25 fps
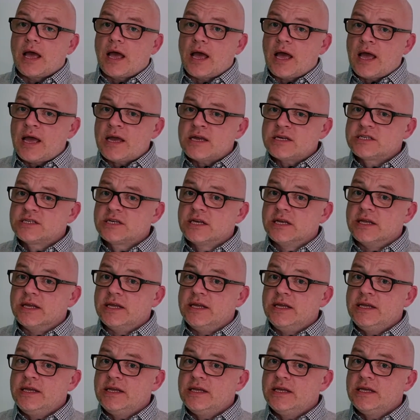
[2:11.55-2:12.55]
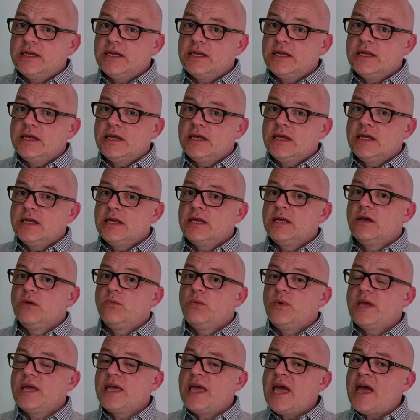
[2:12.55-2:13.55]
actually,
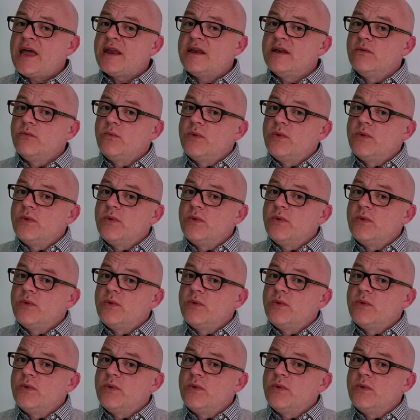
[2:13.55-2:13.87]
again,